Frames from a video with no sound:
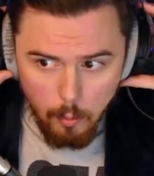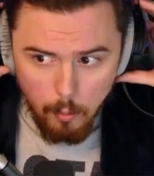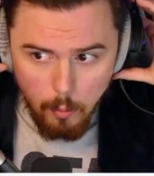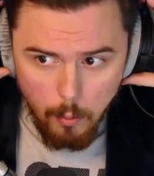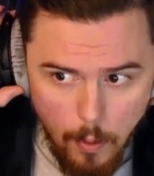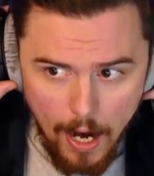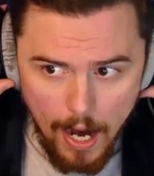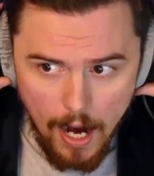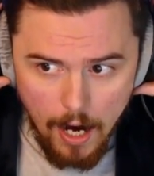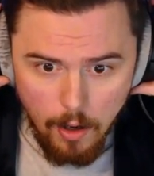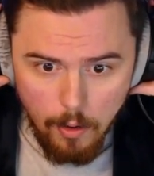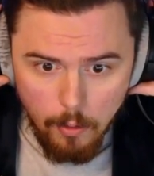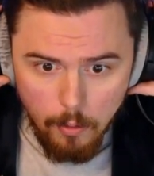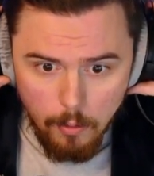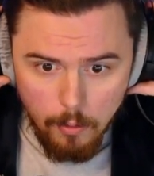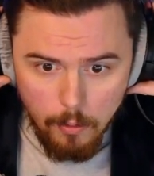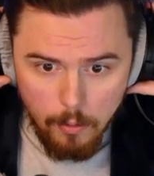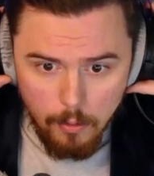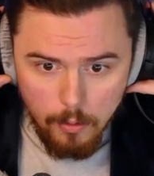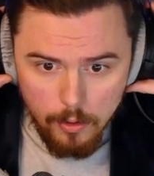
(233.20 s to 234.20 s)
Wow.
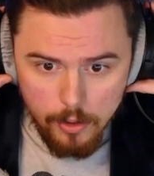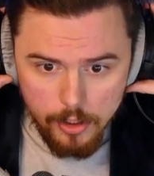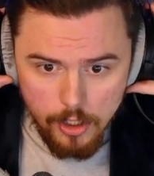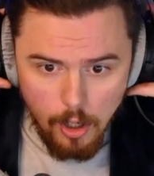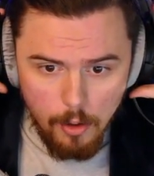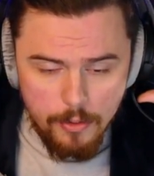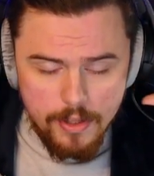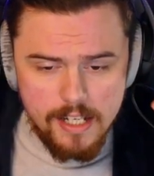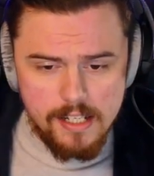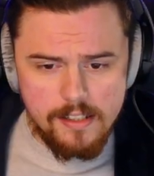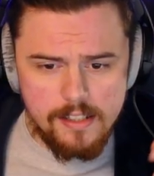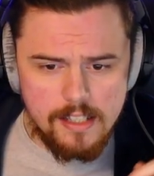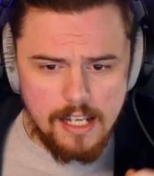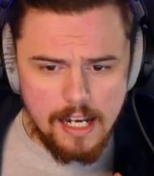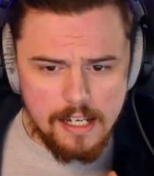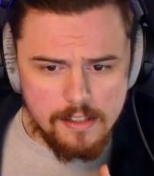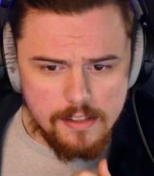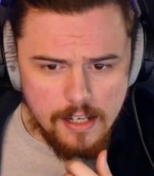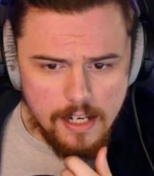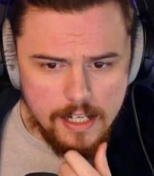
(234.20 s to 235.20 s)
Yo, these
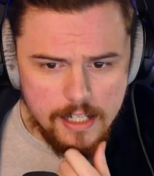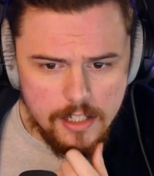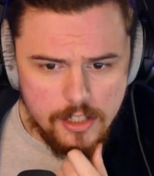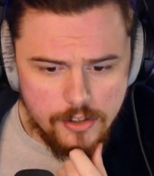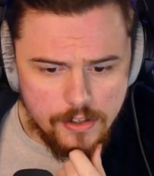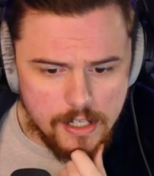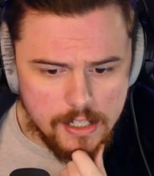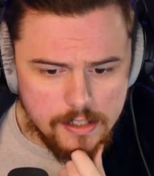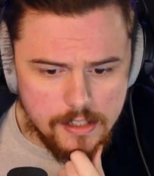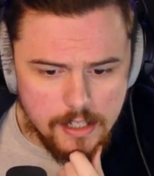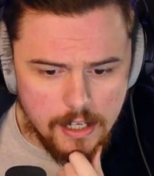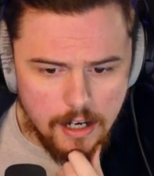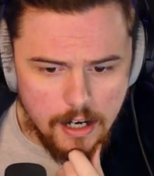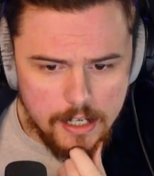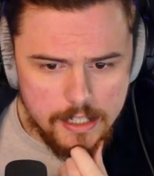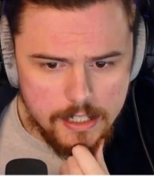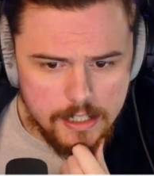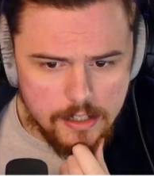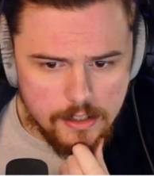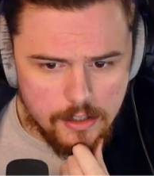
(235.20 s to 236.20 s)
stats are interesting. I
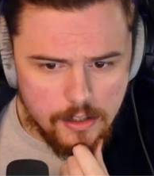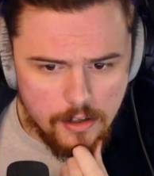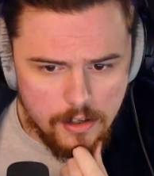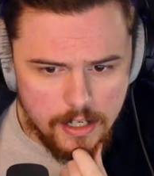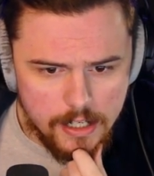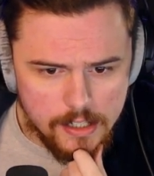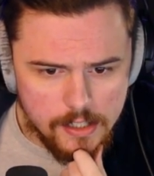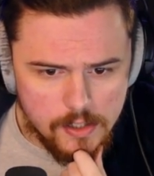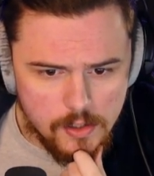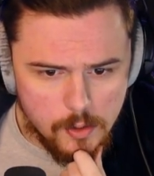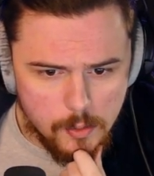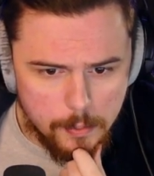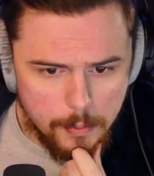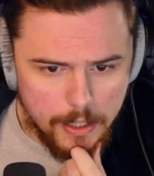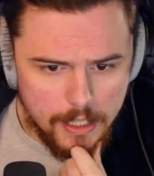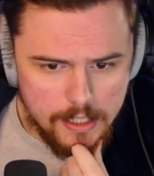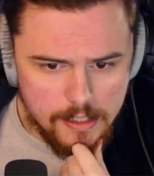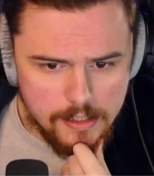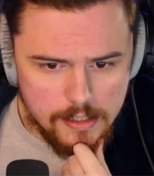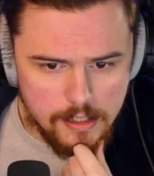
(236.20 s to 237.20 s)
did not
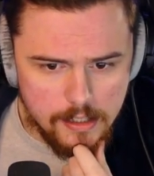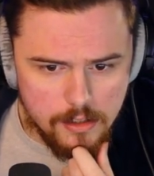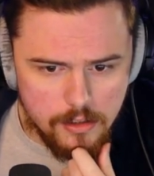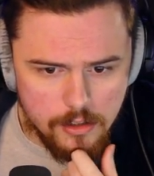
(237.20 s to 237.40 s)
expect it,